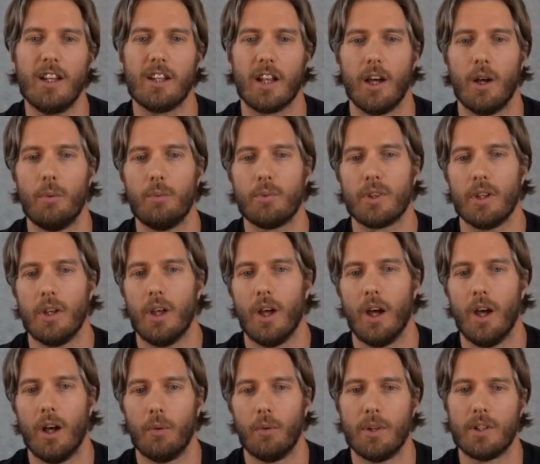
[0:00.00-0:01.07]
lobes,
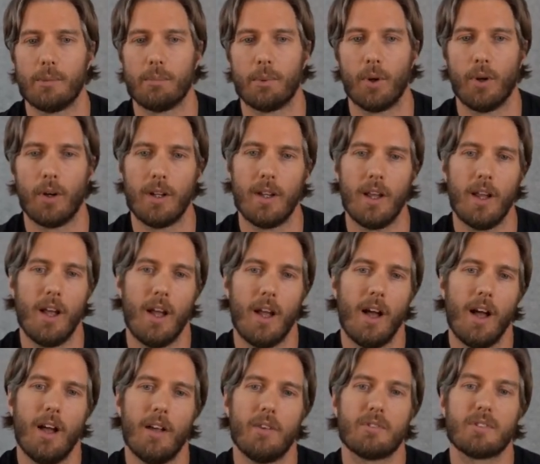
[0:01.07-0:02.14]
we deploy
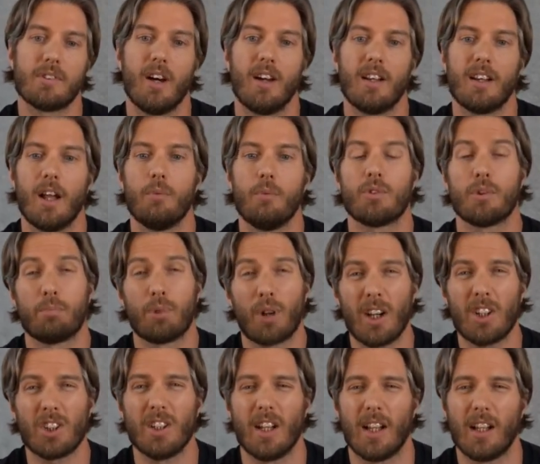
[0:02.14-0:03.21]
side lobe
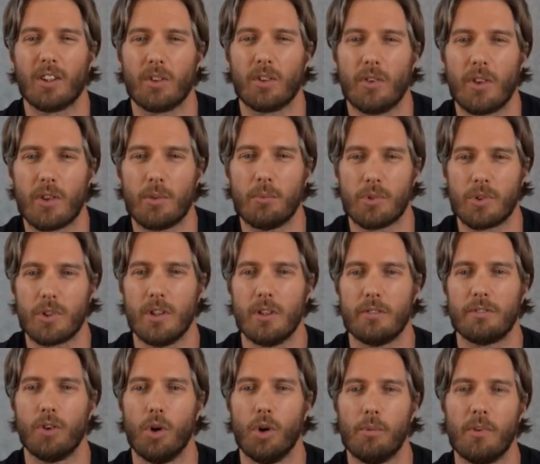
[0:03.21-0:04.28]
suppression algorithms in the
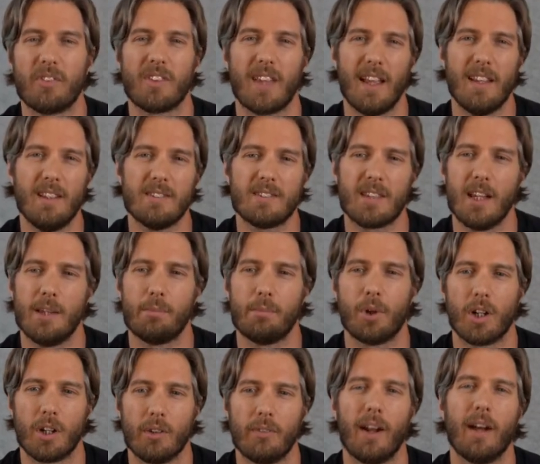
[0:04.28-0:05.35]
form of gain
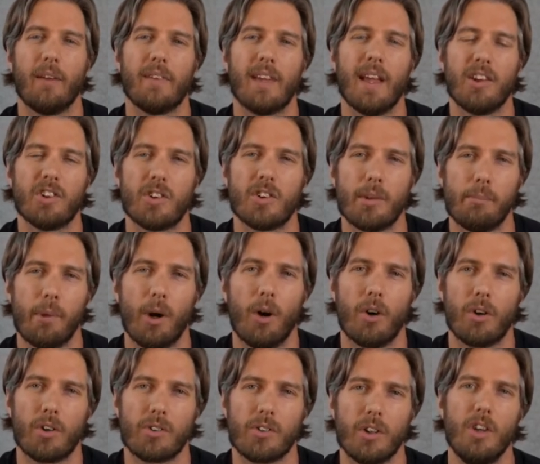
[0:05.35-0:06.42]
tapering around the edge of the
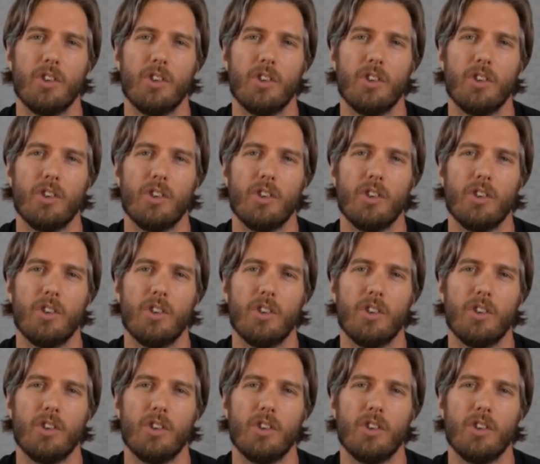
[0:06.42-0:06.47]
box.